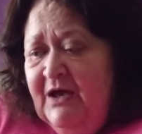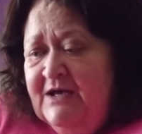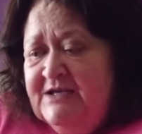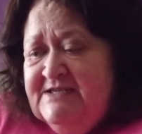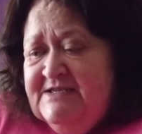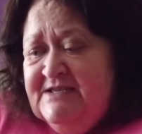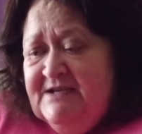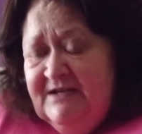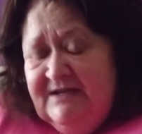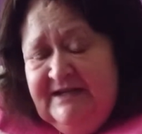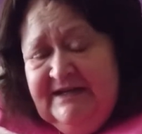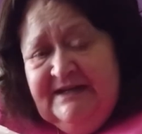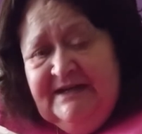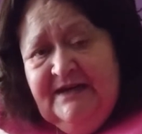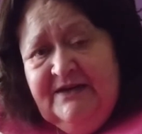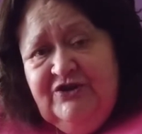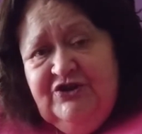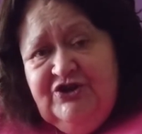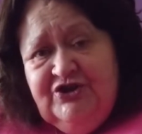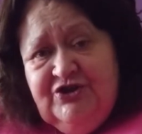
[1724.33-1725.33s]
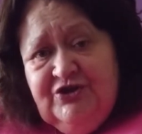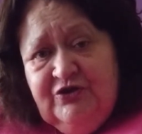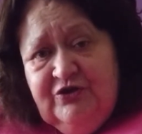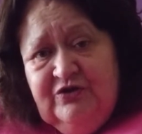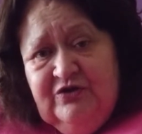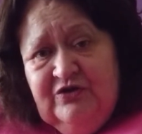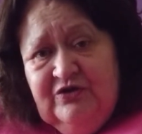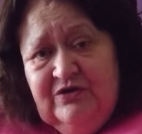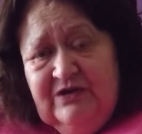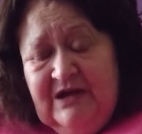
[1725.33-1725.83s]
Selenite
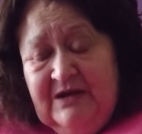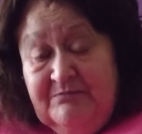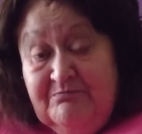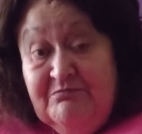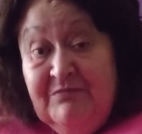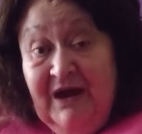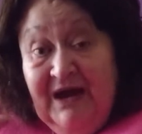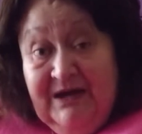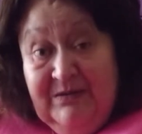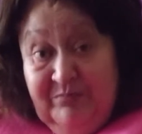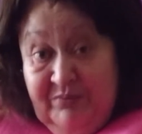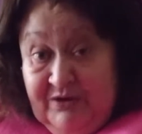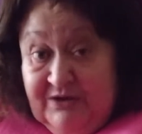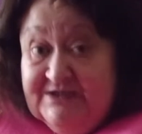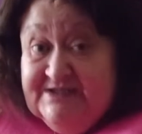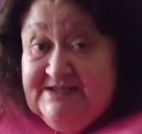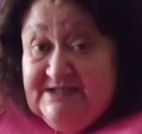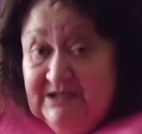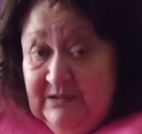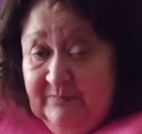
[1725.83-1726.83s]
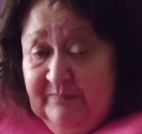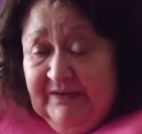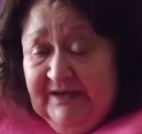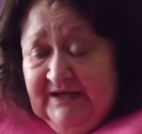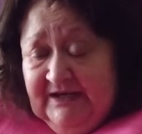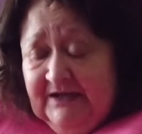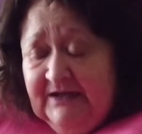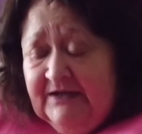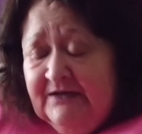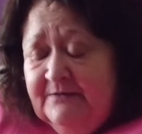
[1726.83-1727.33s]
should, in my personal
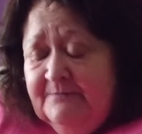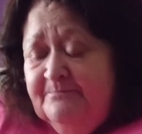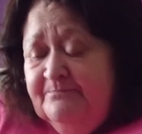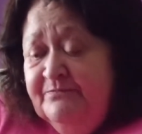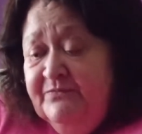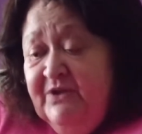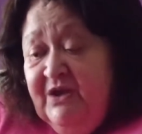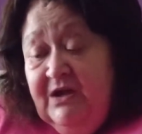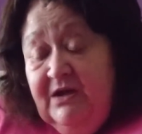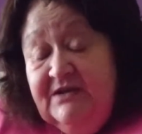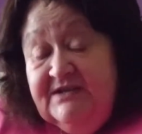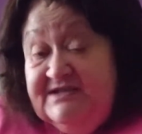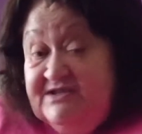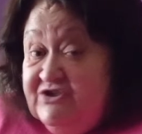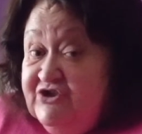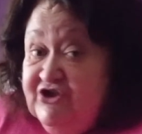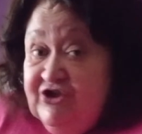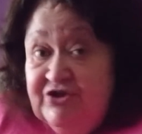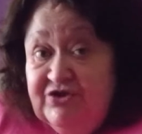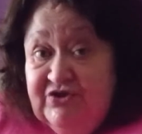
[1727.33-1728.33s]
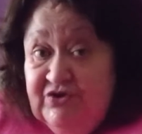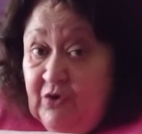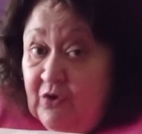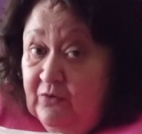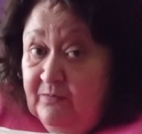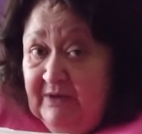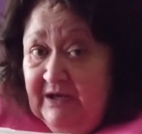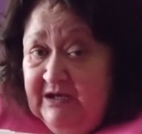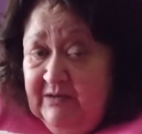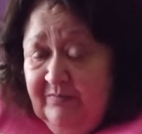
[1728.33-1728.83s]
opinion, this is just all
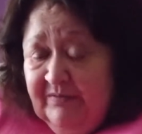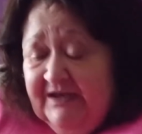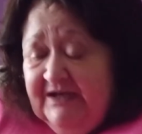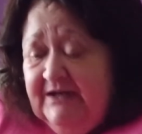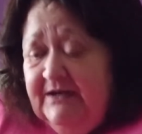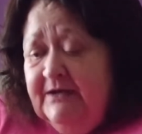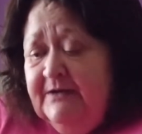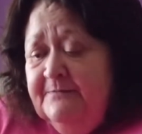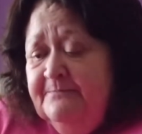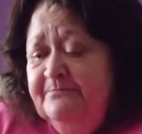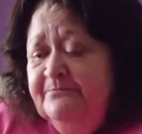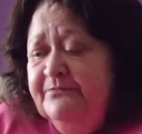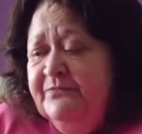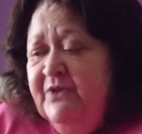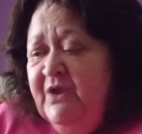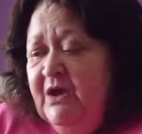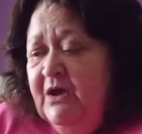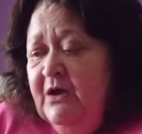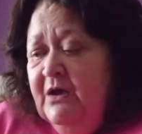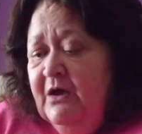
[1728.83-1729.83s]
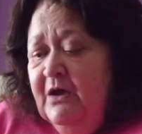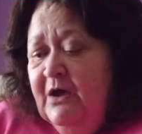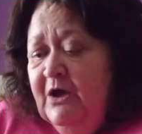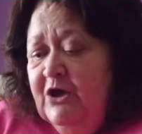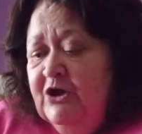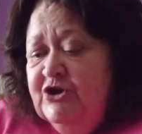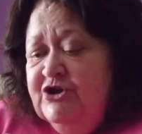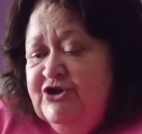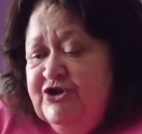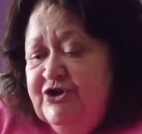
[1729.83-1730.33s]
my opinion,
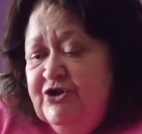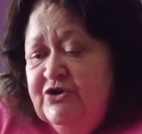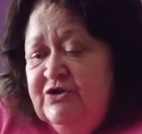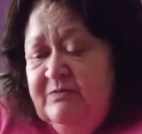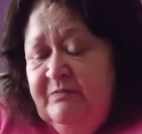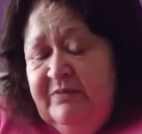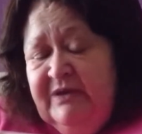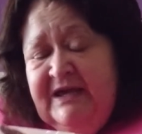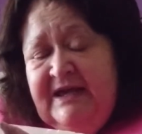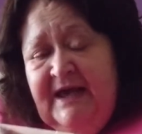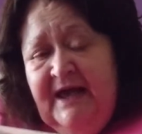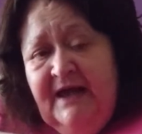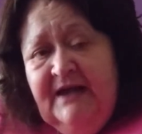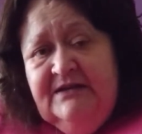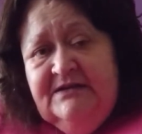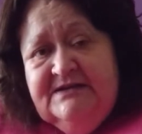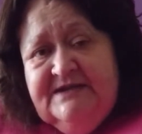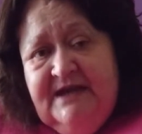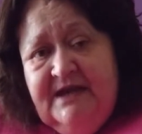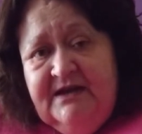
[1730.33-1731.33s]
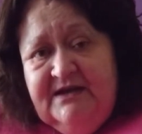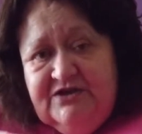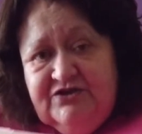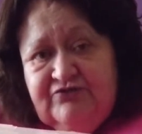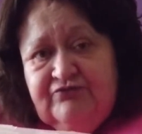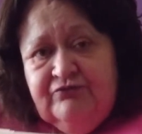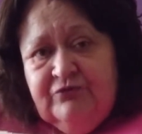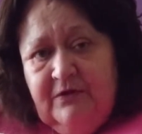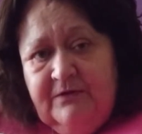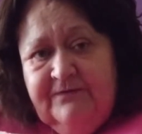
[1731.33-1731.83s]
should be held in
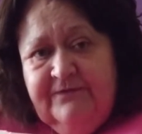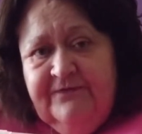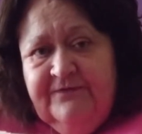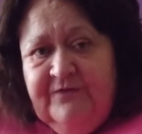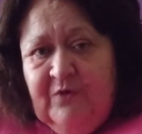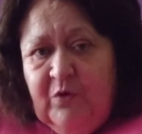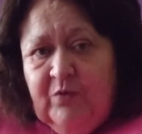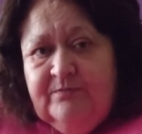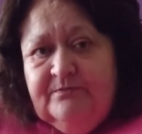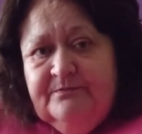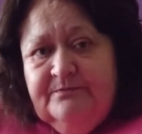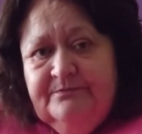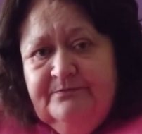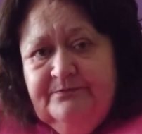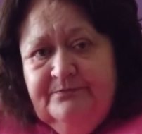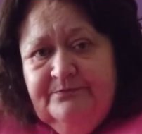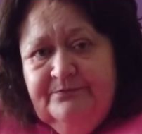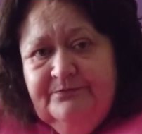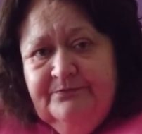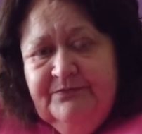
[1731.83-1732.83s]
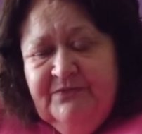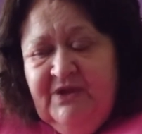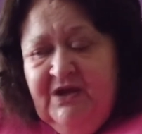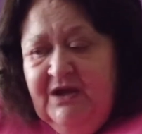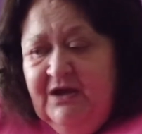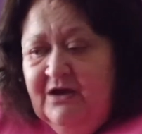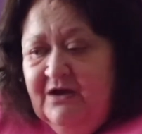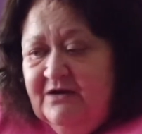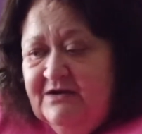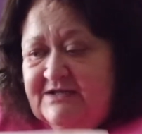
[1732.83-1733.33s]
its rough form.
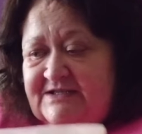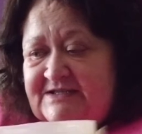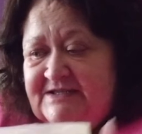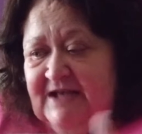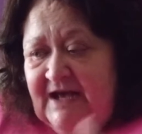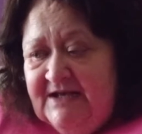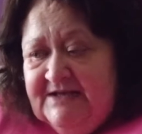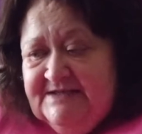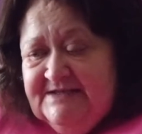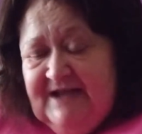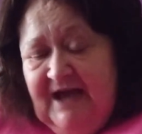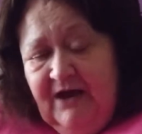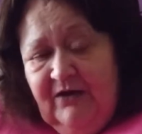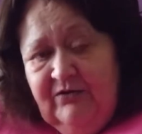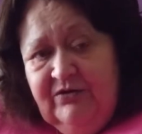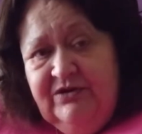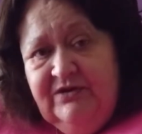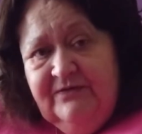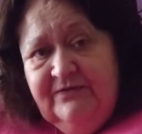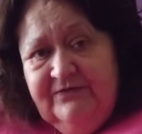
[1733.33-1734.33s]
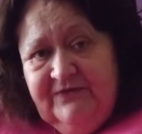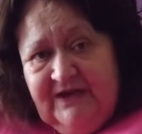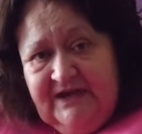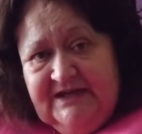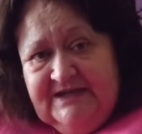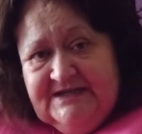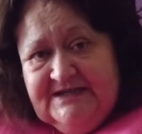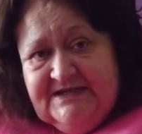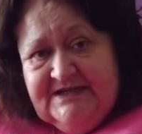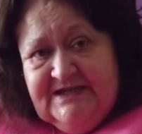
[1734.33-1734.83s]
Because that's how you
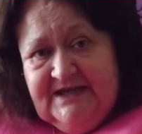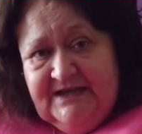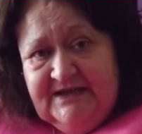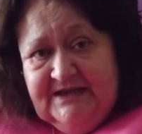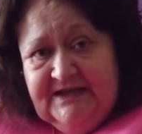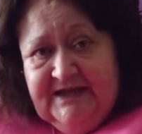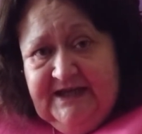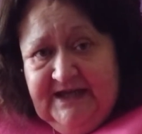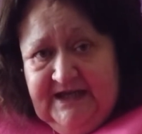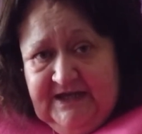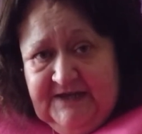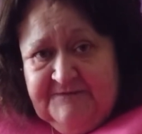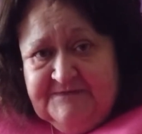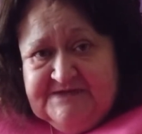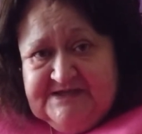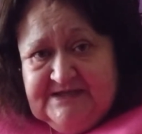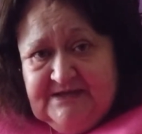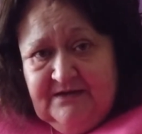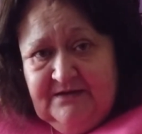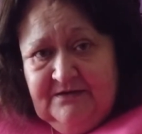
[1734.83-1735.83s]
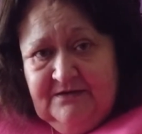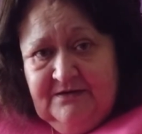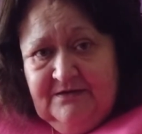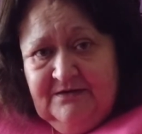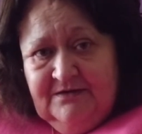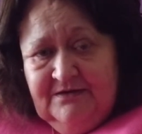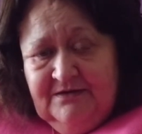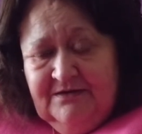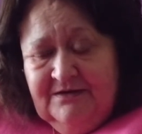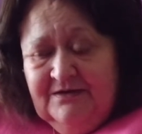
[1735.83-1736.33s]
find it in the caves.
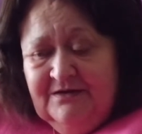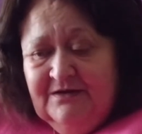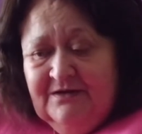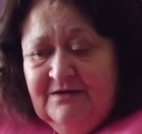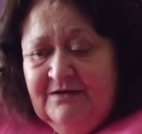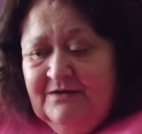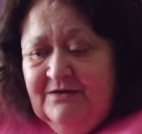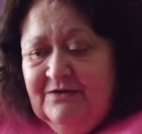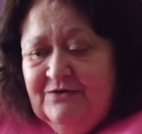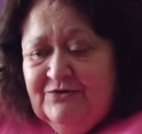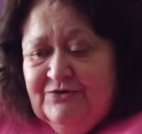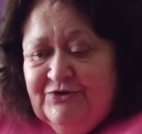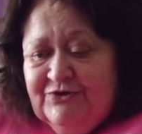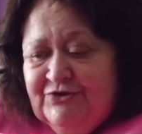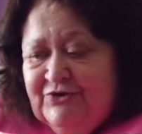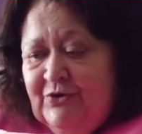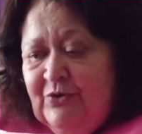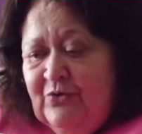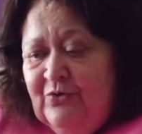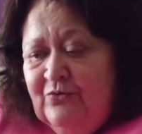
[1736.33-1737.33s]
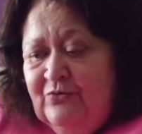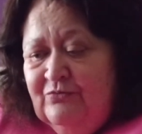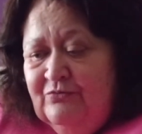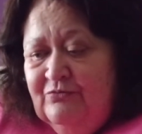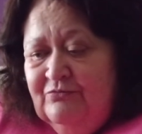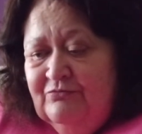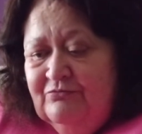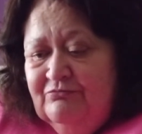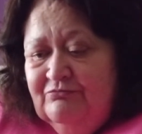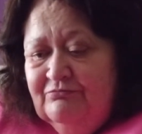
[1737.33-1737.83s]
So,
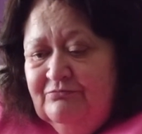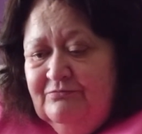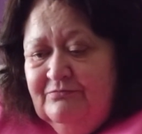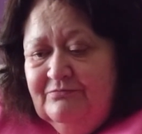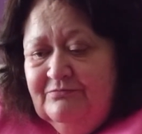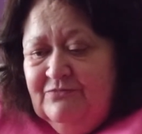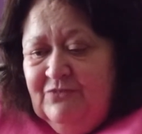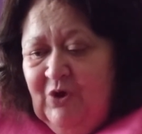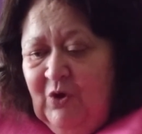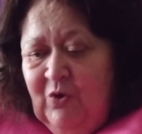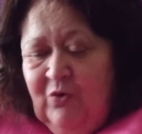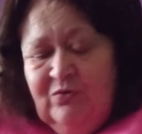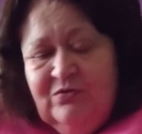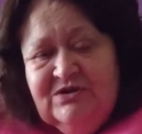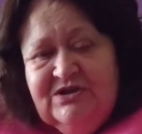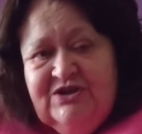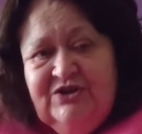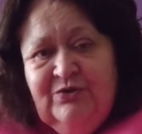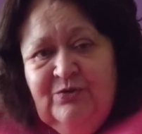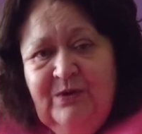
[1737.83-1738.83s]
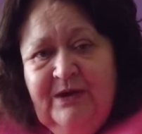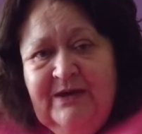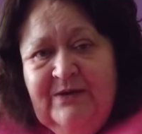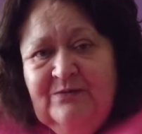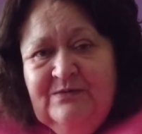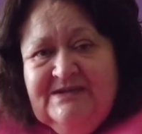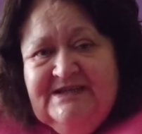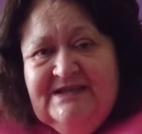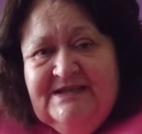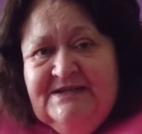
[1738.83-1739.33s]
hold it the way it
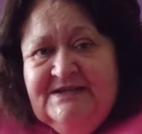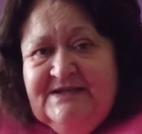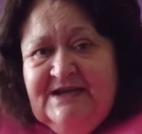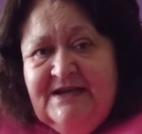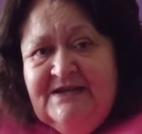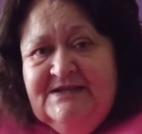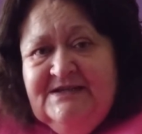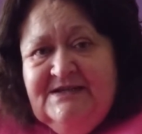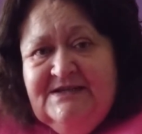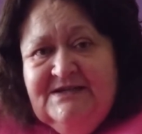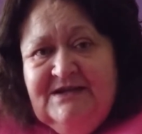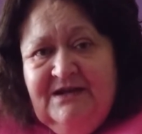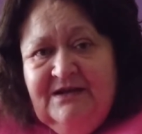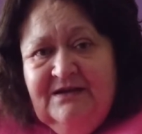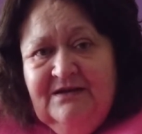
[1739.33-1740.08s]
was intended.